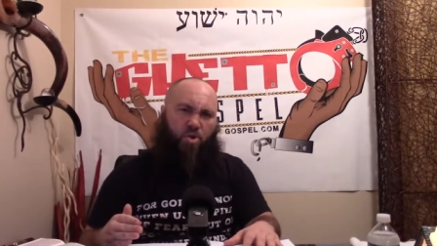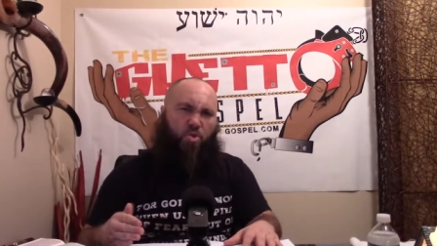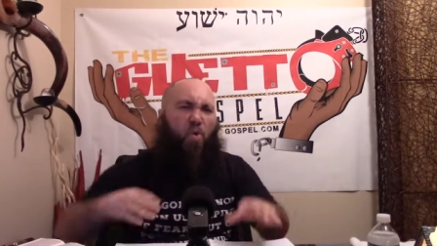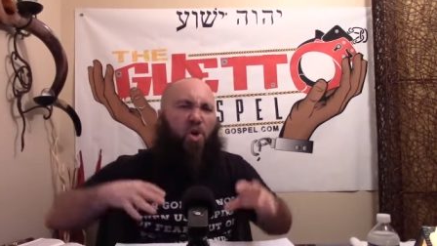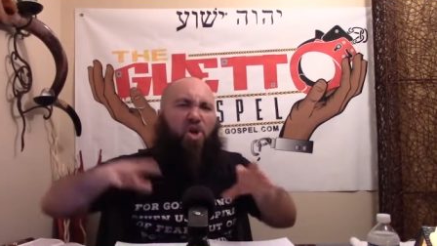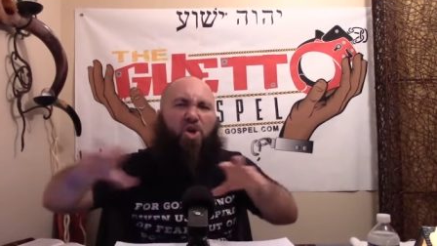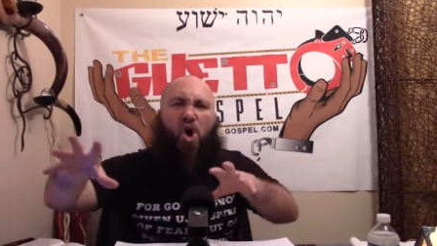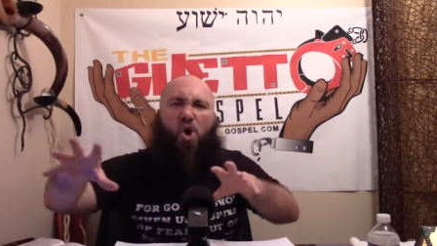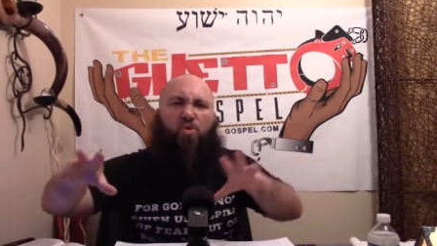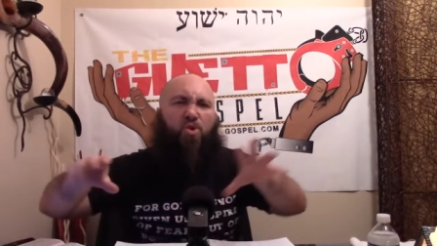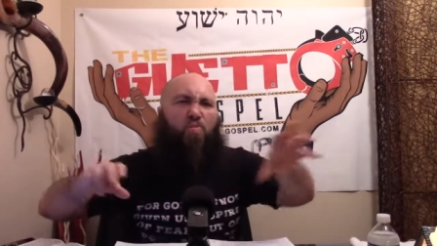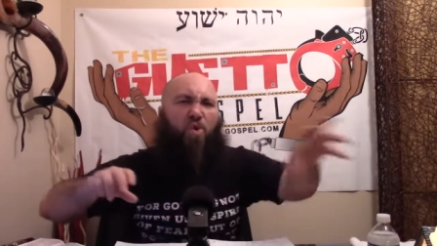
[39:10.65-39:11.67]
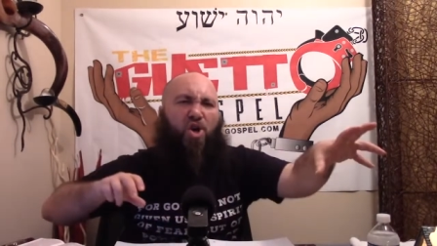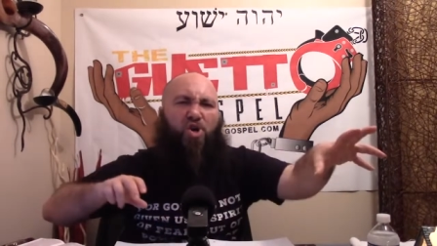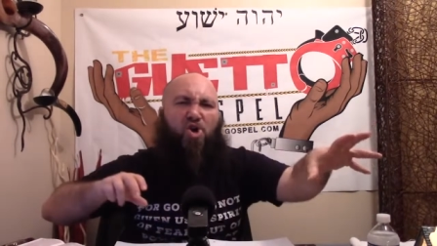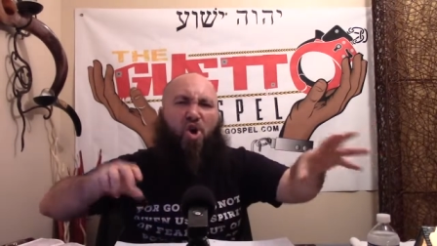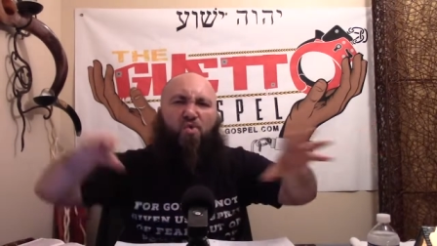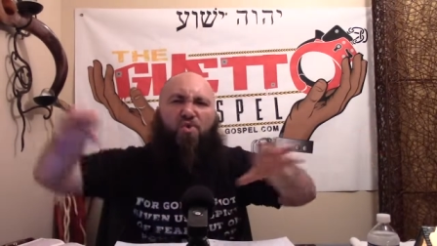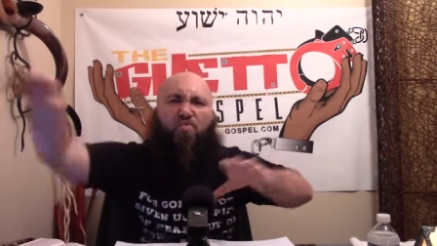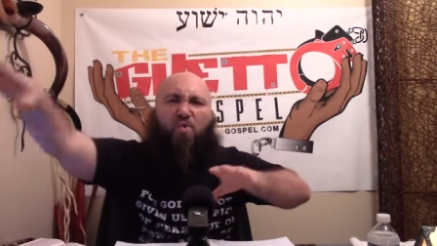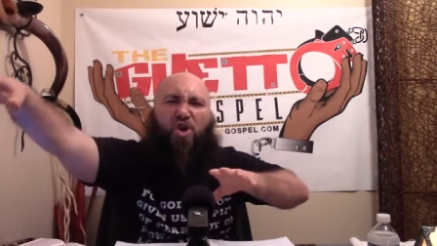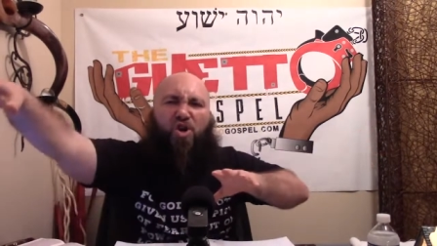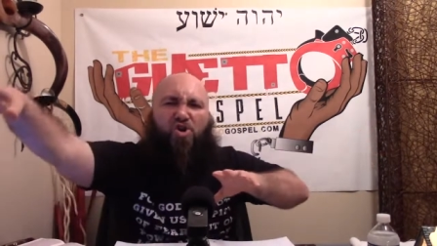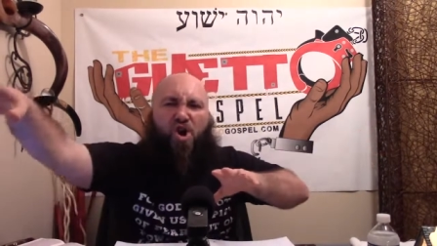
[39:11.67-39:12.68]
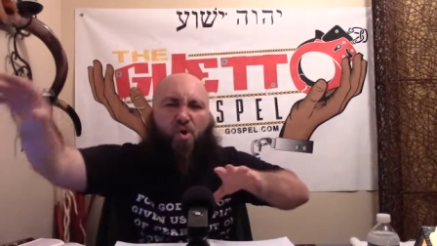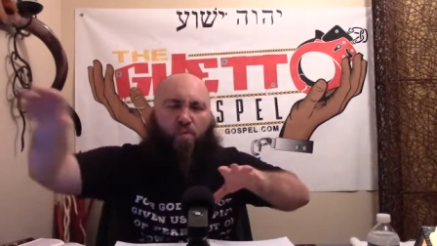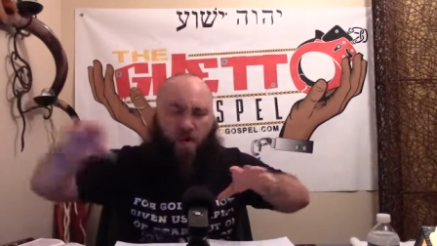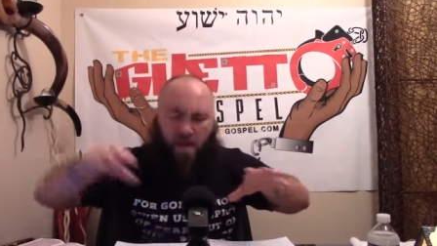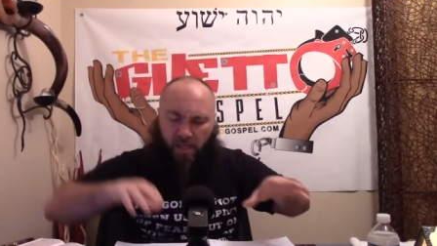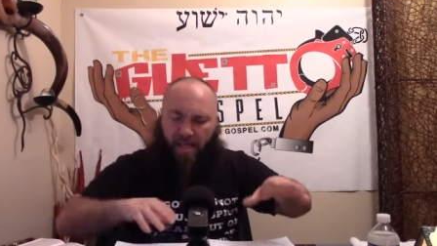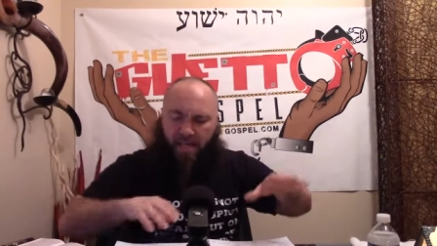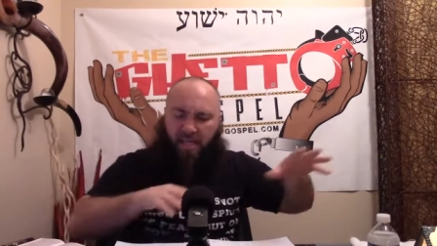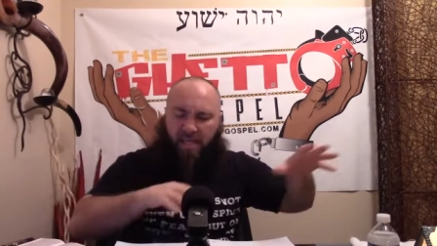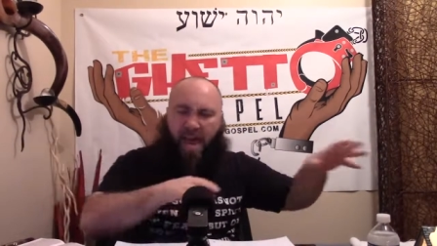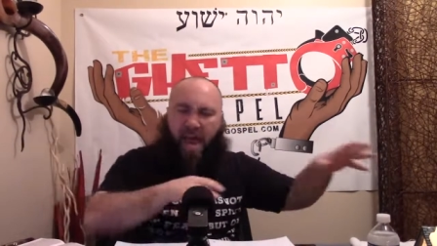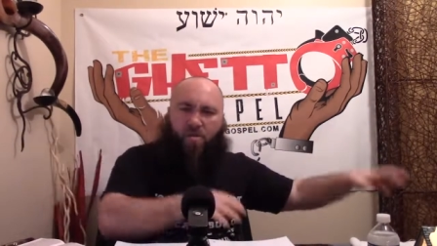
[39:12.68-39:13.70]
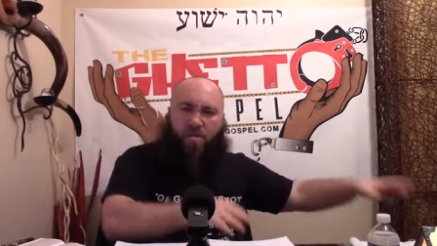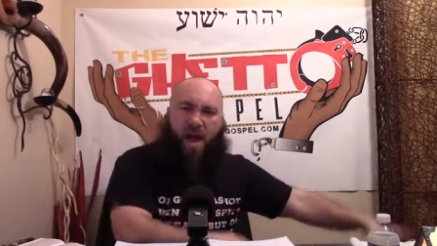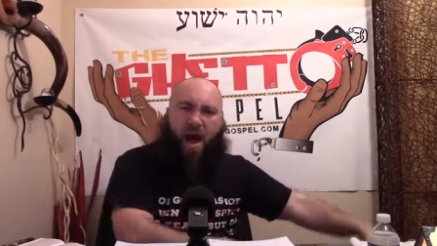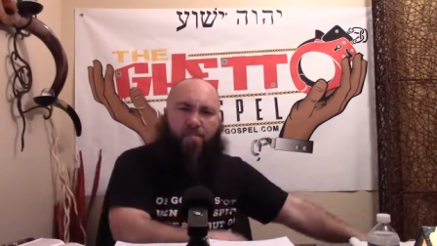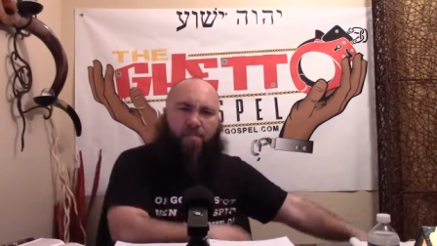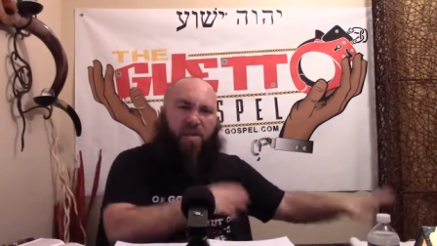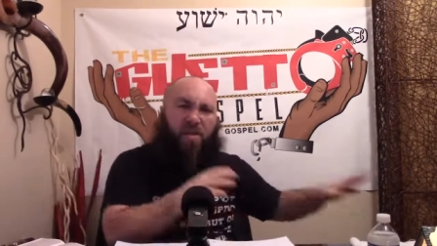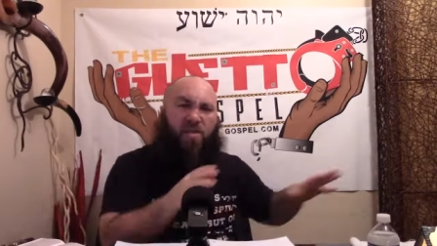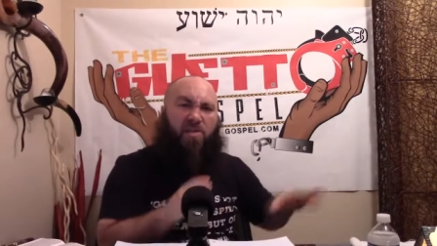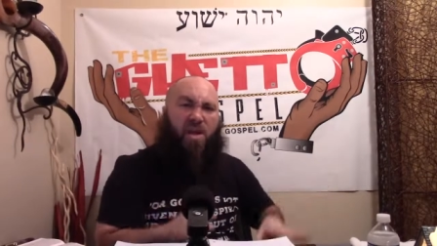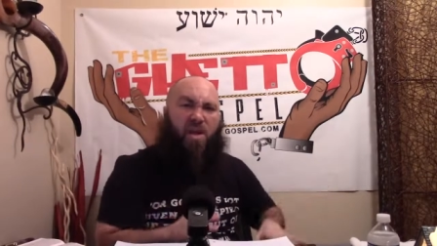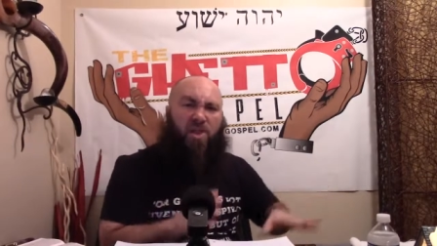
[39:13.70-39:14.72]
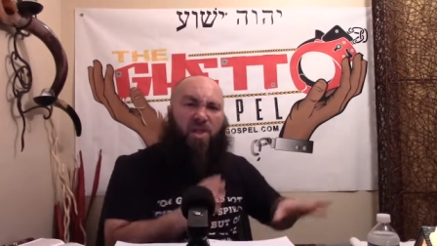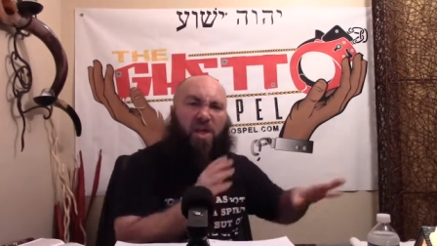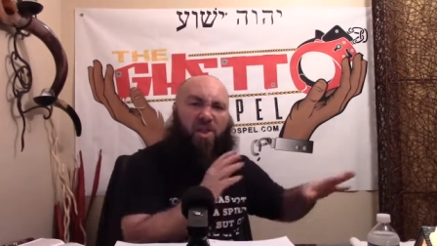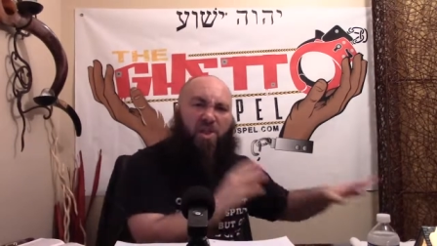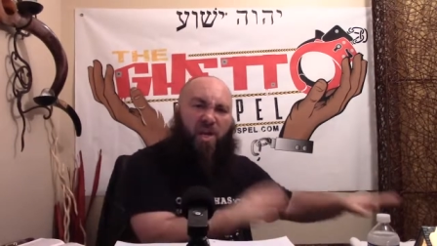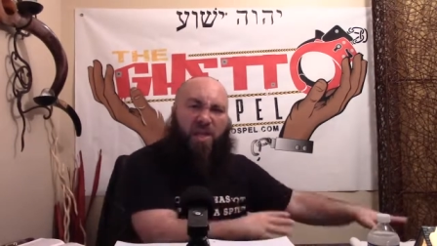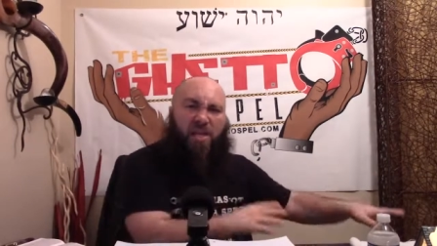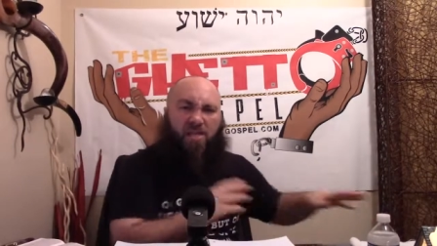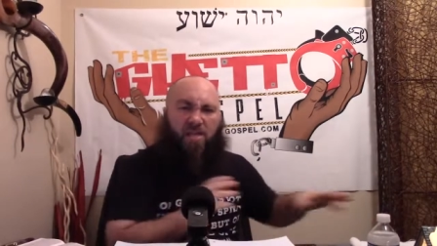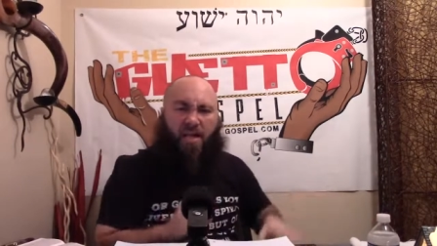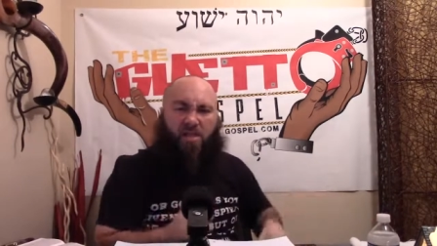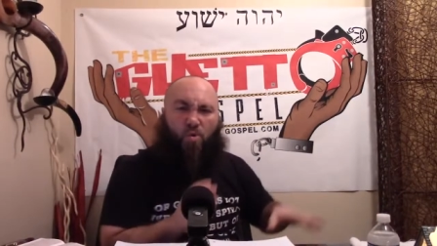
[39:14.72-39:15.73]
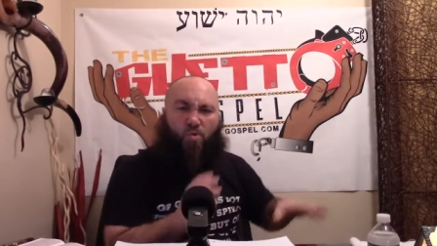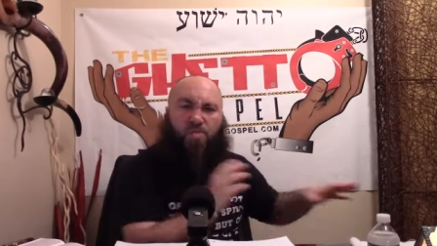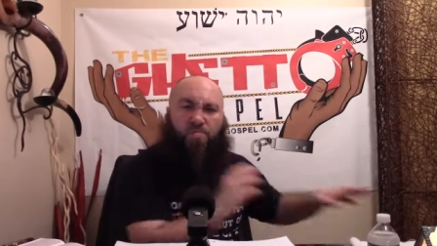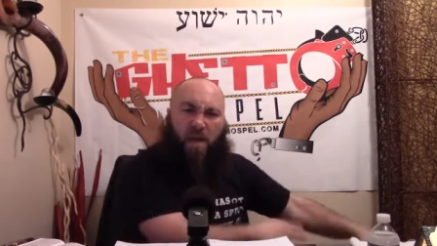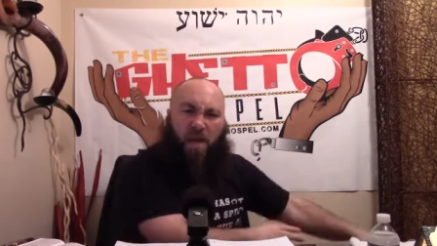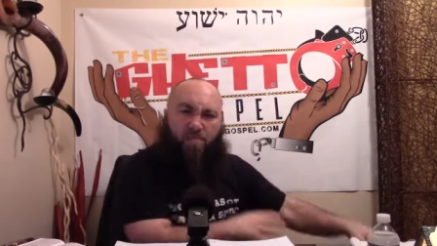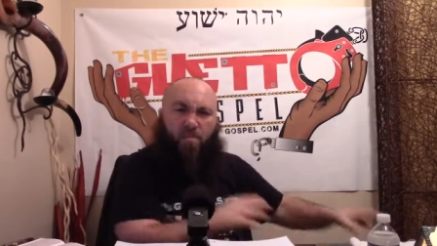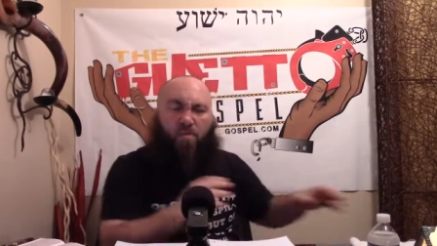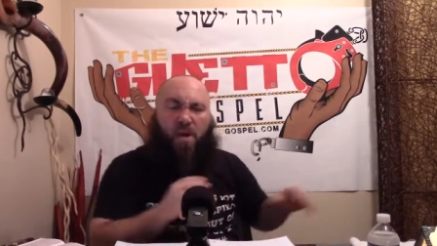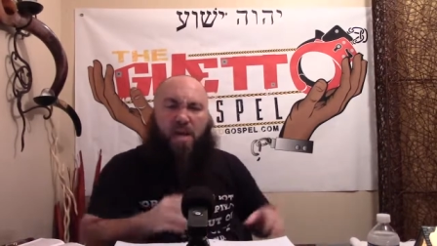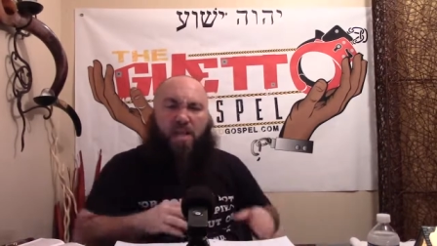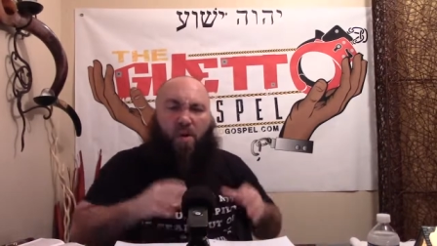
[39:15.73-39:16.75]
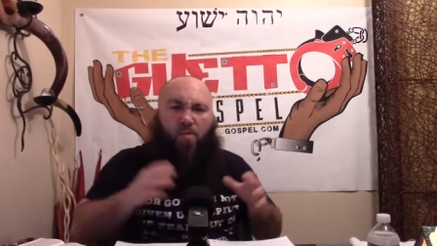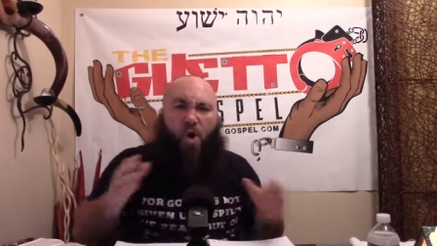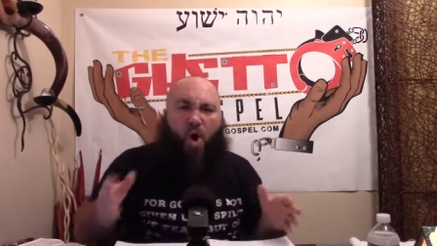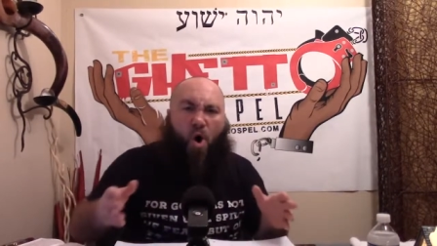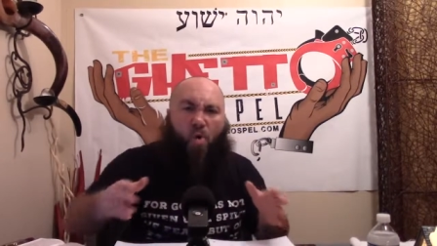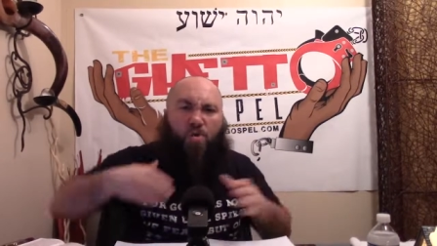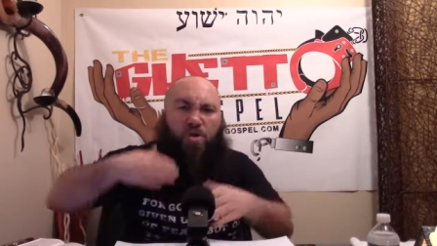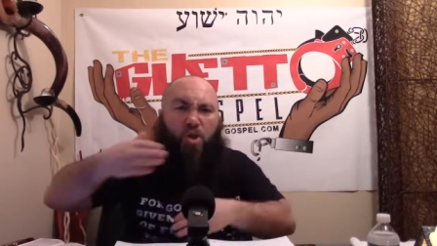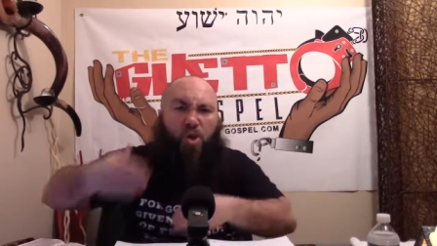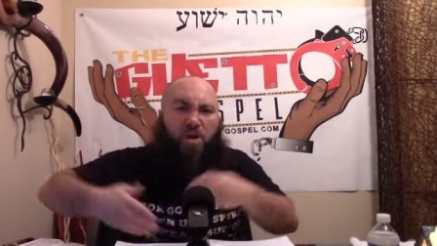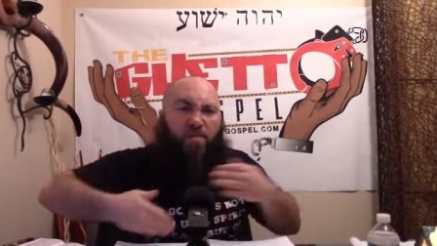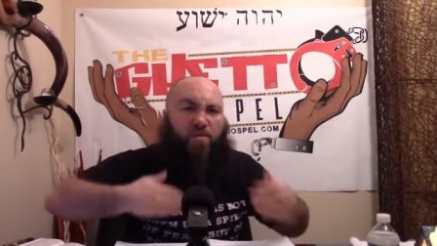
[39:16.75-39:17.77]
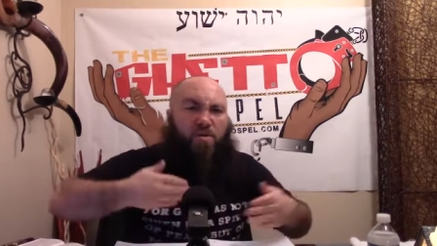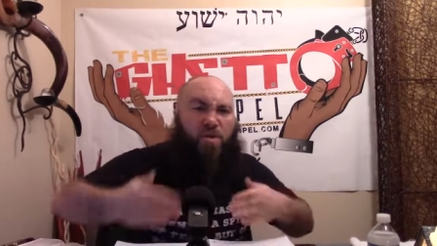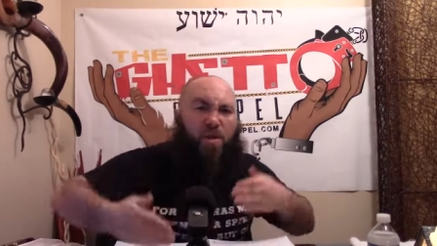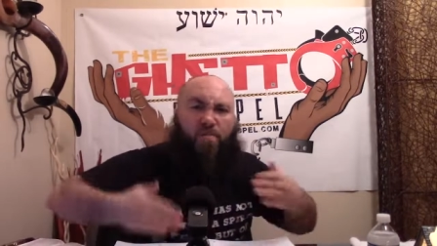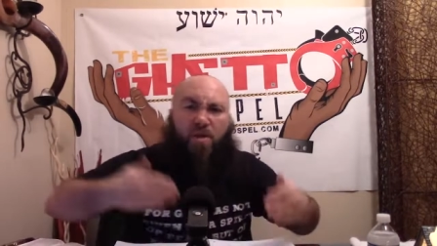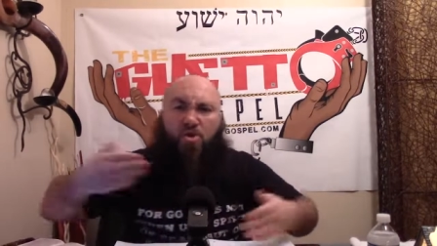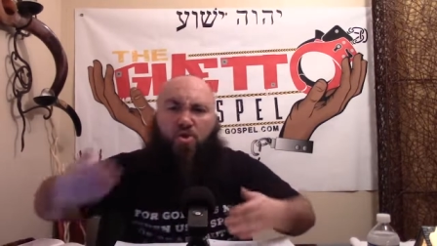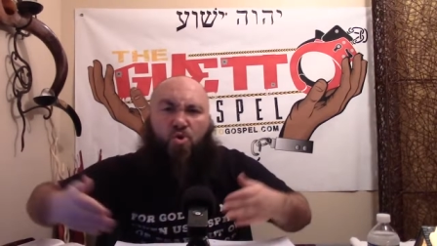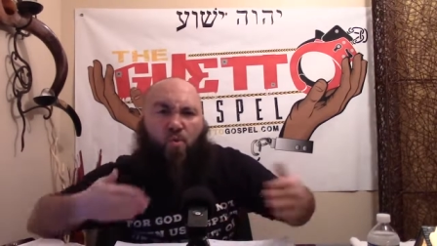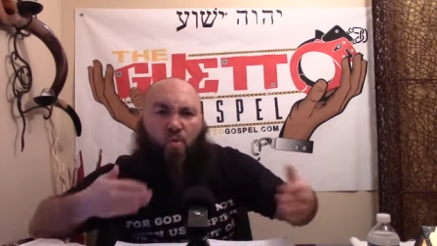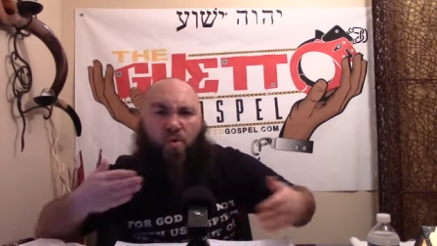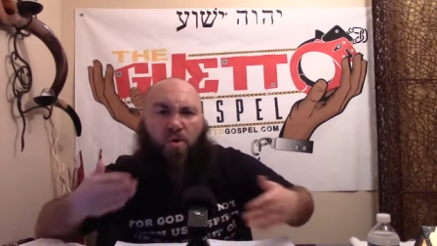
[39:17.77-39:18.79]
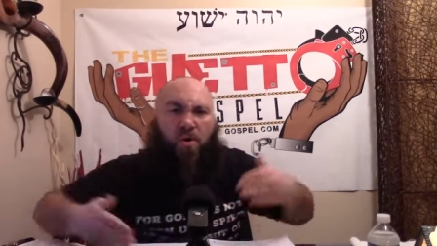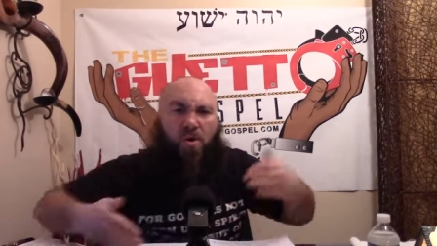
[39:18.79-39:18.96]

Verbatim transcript: You want to know, you want to know, you want to know. Like the Areopagus, the Athenians, like those people, they were always looking for something new.